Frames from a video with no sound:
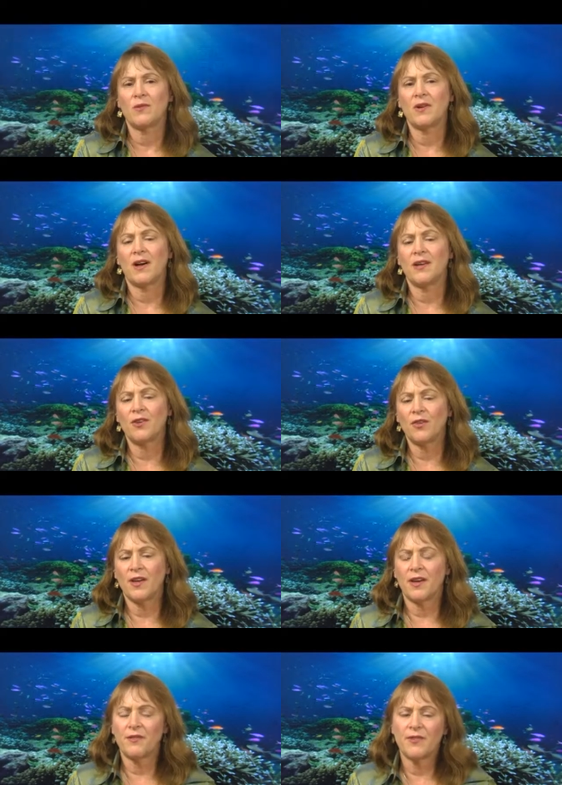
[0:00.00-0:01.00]
Well, I know
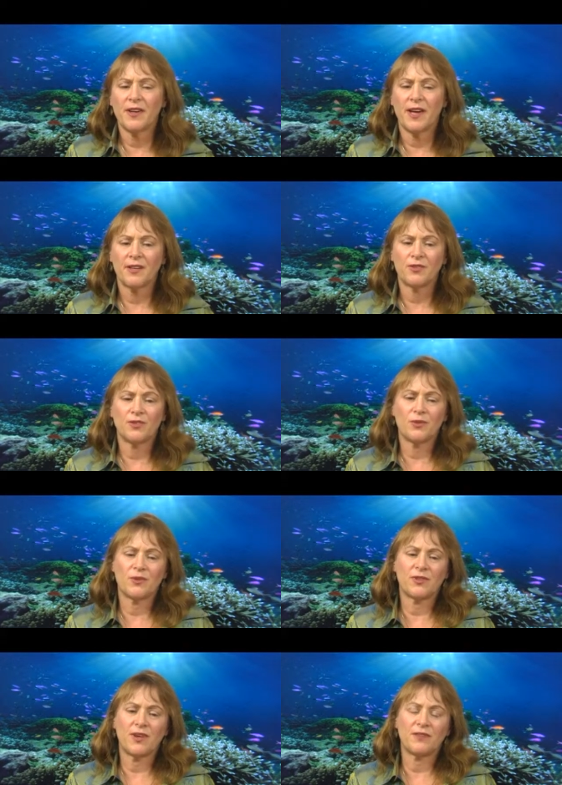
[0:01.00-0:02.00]
that every answer to
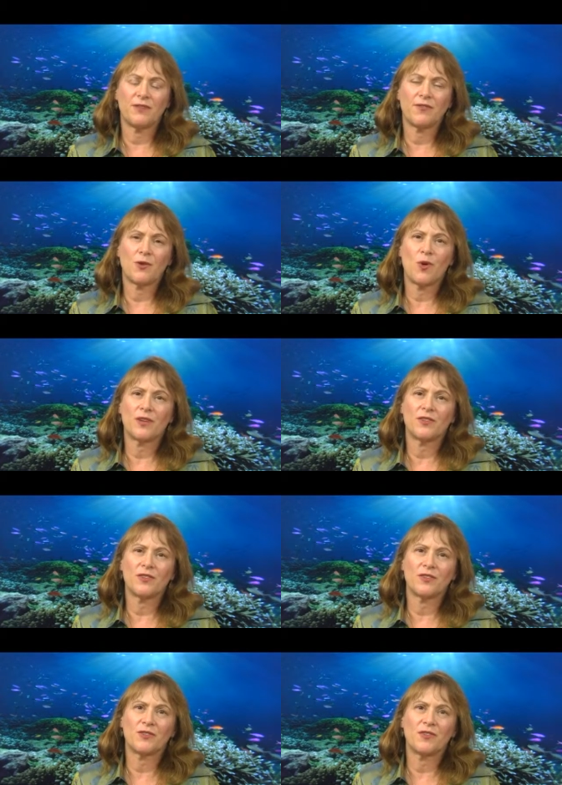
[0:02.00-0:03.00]
a scientific
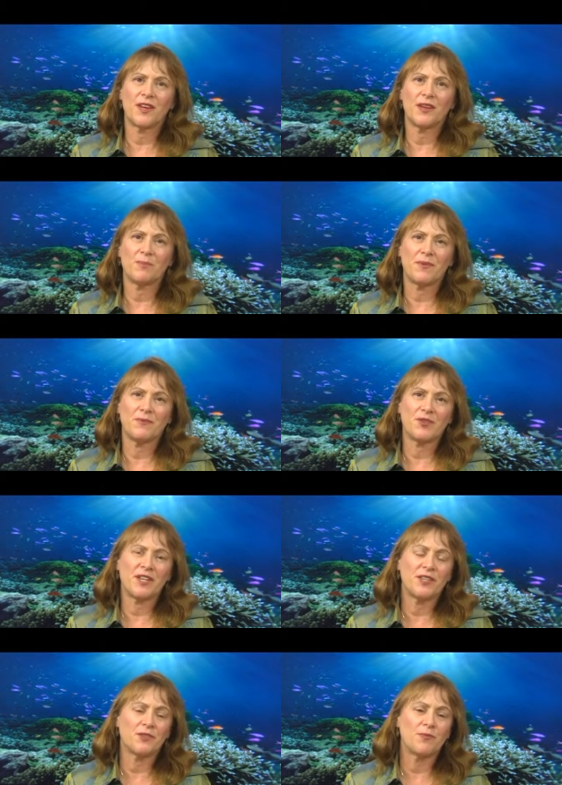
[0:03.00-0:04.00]
question create,
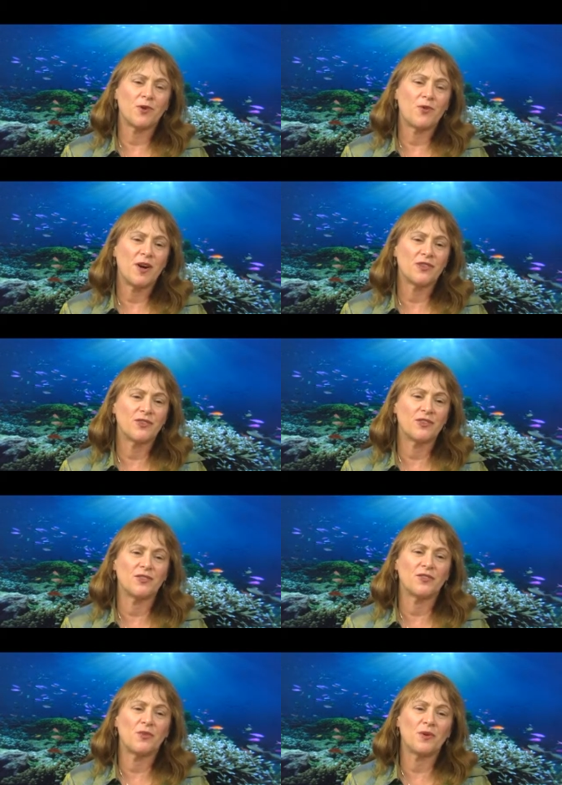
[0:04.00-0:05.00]
creates more
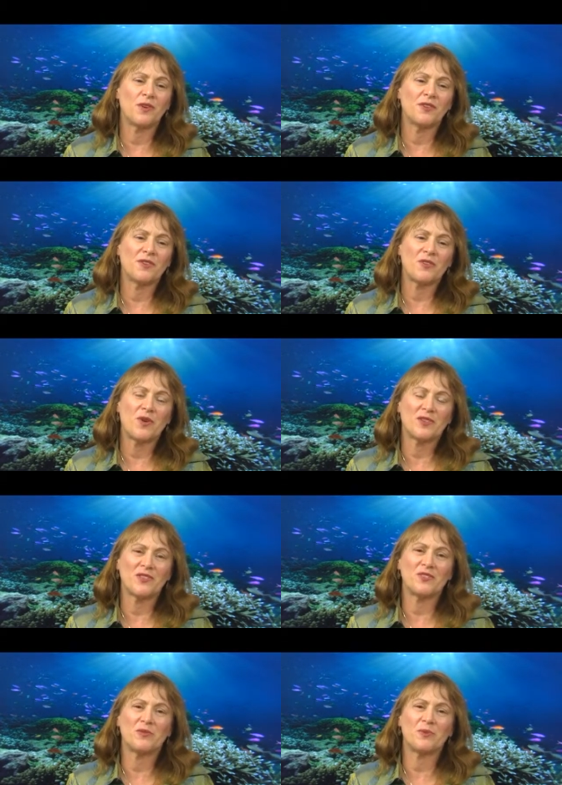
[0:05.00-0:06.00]
questions. So, what are the
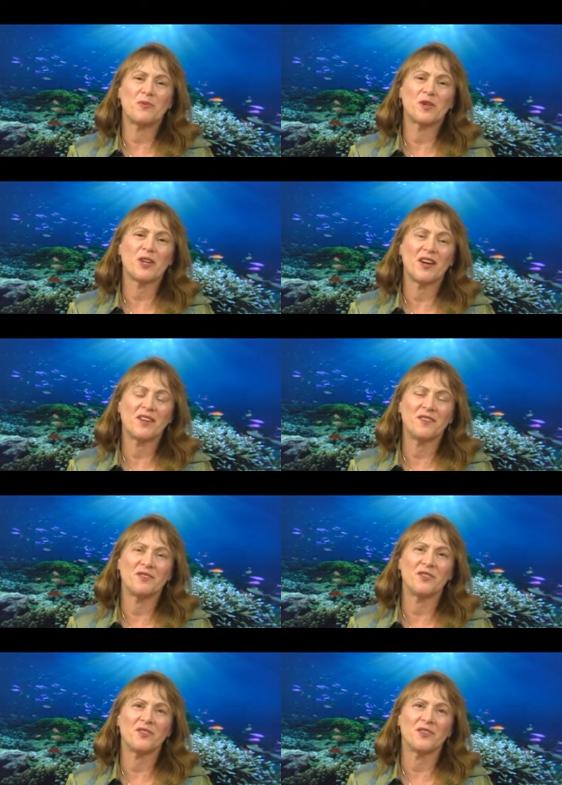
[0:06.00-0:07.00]
questions you'll be working on in the
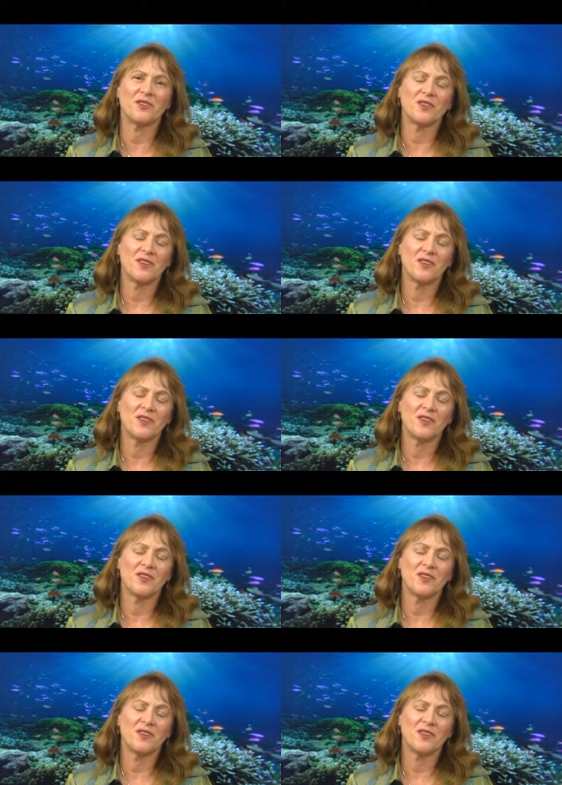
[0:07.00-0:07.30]
future?